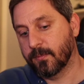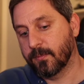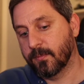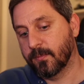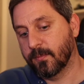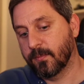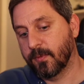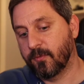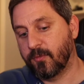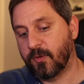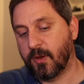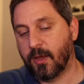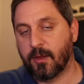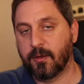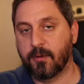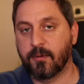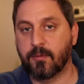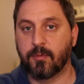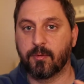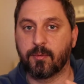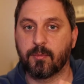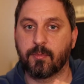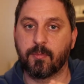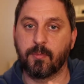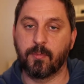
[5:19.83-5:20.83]
if you had
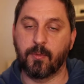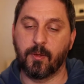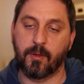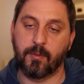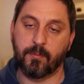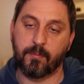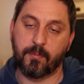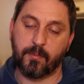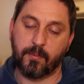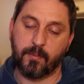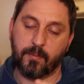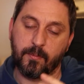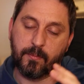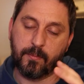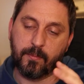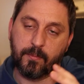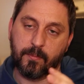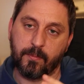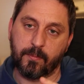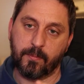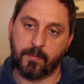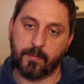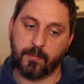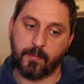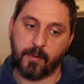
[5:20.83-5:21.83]

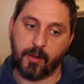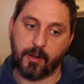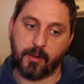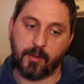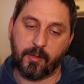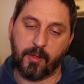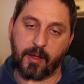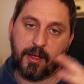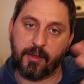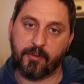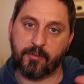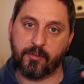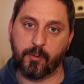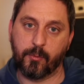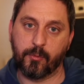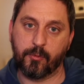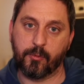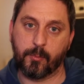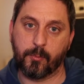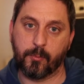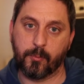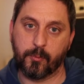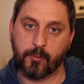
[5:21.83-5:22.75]
a class that was